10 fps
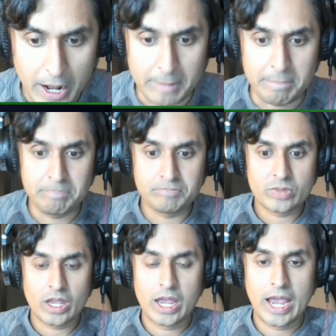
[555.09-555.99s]
Um,
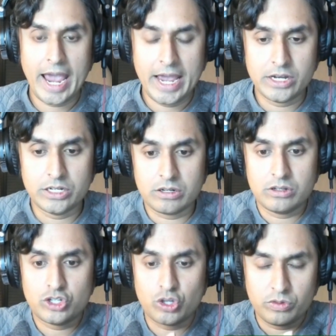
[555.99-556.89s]
and
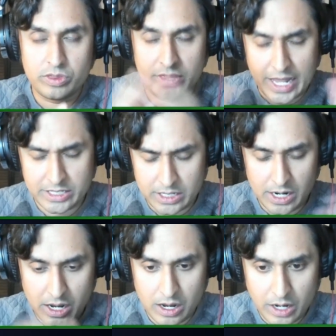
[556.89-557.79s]
so that's
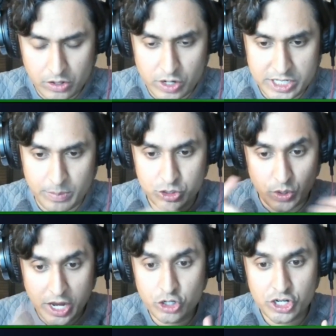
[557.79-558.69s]
a, a, another example.
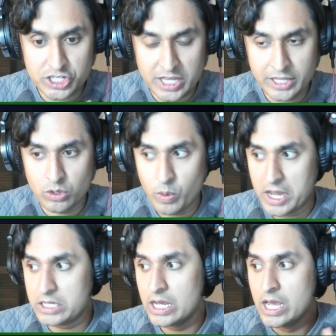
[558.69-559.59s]
So interests like the
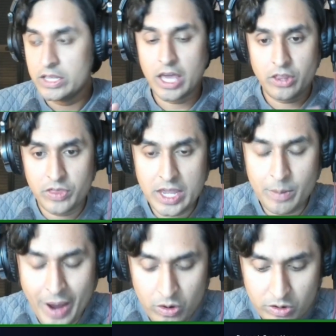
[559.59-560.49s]
wind. The other
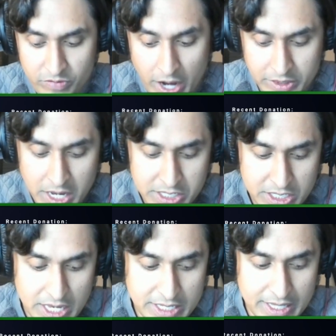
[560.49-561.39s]
thing about
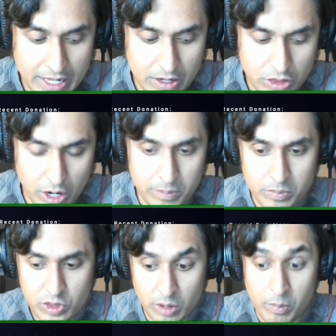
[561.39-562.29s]
vatas is that
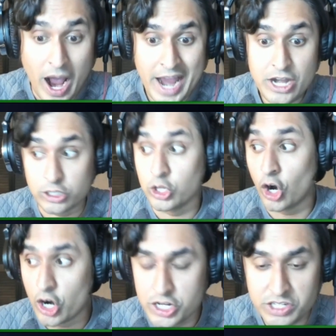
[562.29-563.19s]
their their mind
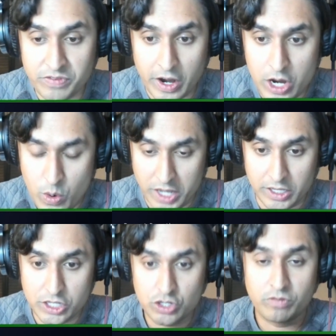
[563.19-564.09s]
learns very
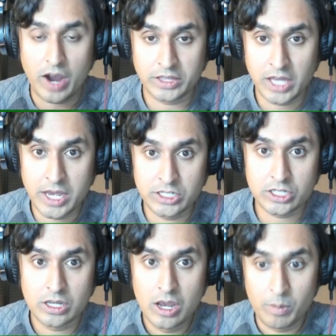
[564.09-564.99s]
quickly. So
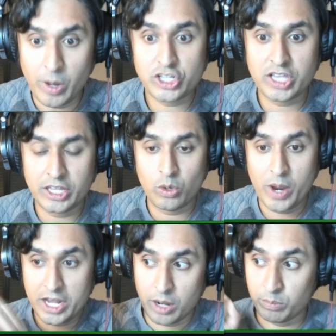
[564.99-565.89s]
vatas, much like the
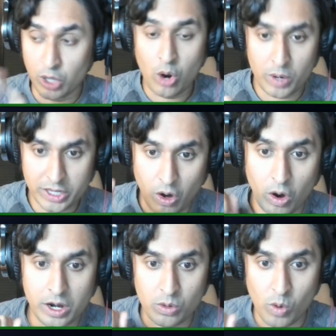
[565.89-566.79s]
wind, can blow really
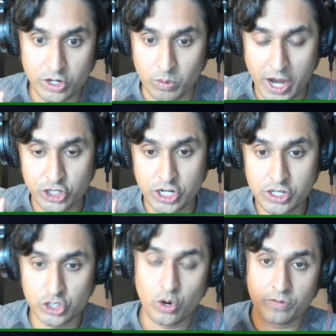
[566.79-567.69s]
hard in one
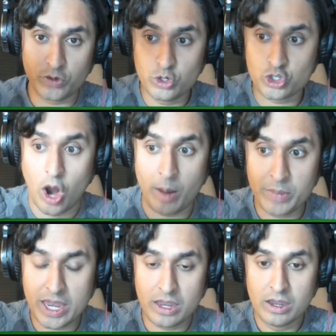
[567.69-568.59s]
direction. So if you
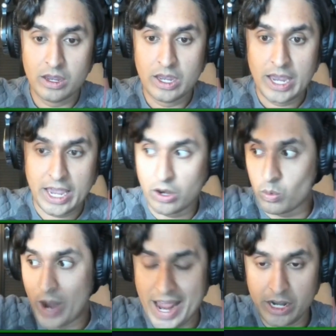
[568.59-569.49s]
drop me in a
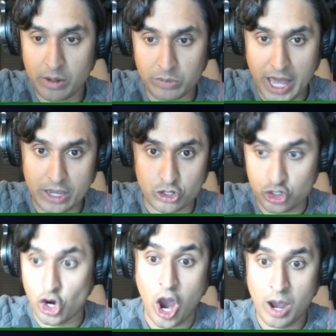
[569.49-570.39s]
random
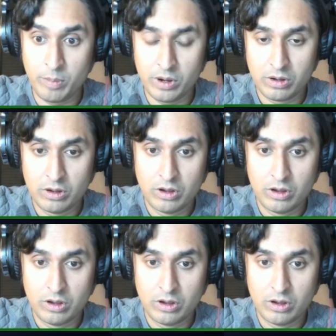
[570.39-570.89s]
like job,